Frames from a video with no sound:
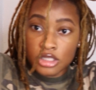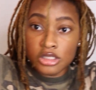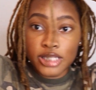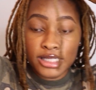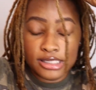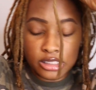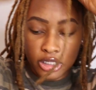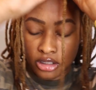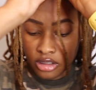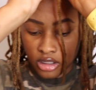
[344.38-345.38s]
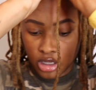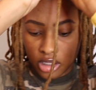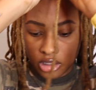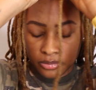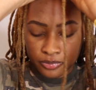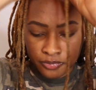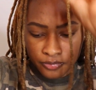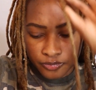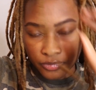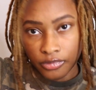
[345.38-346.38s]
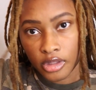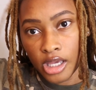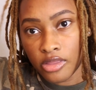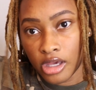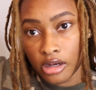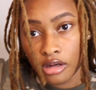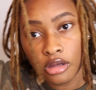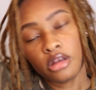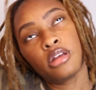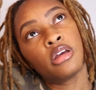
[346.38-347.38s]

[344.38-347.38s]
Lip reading: So that's done. And then